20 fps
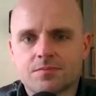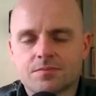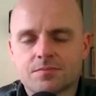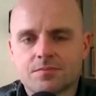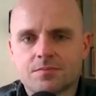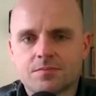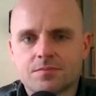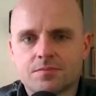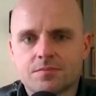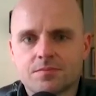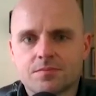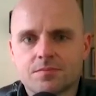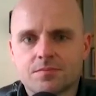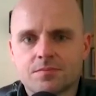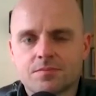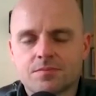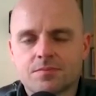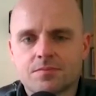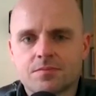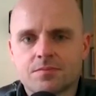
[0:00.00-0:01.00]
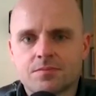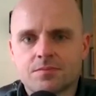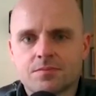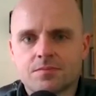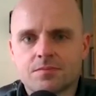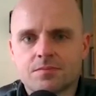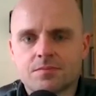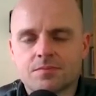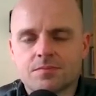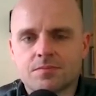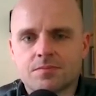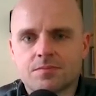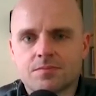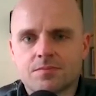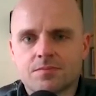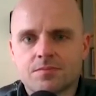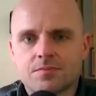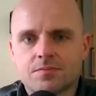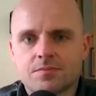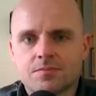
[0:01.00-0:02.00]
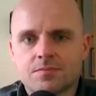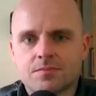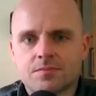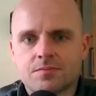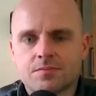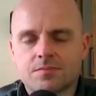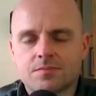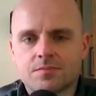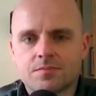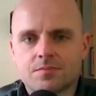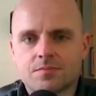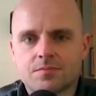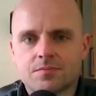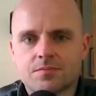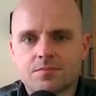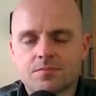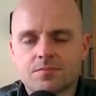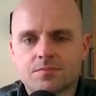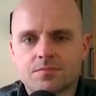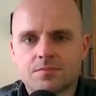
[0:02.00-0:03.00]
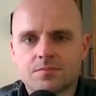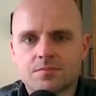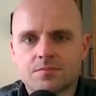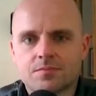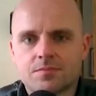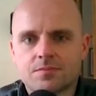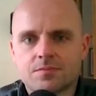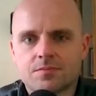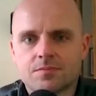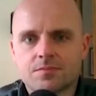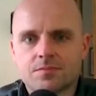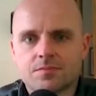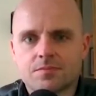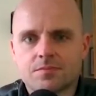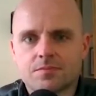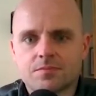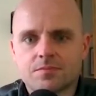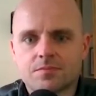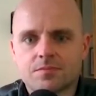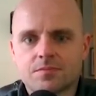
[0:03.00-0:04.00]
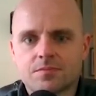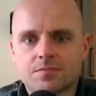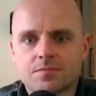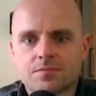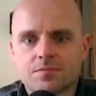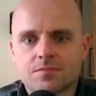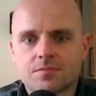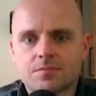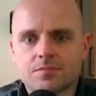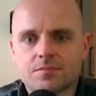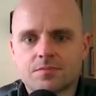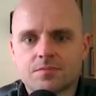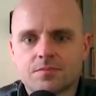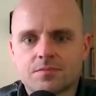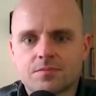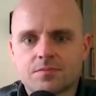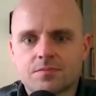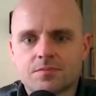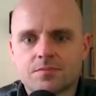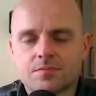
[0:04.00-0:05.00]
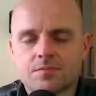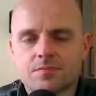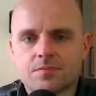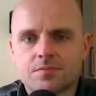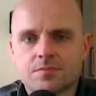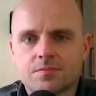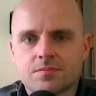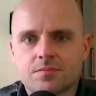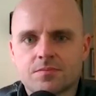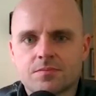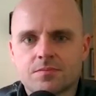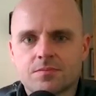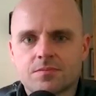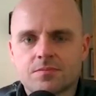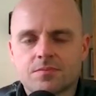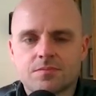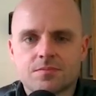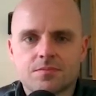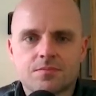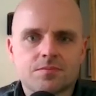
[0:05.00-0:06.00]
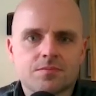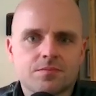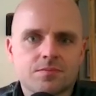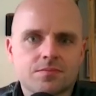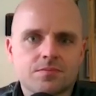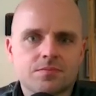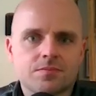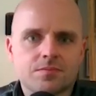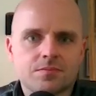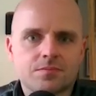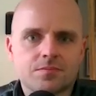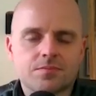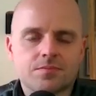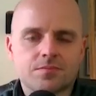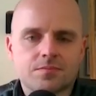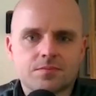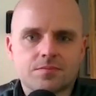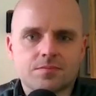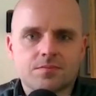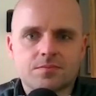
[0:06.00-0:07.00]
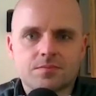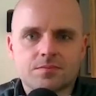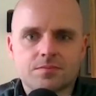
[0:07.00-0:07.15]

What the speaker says: [no speech]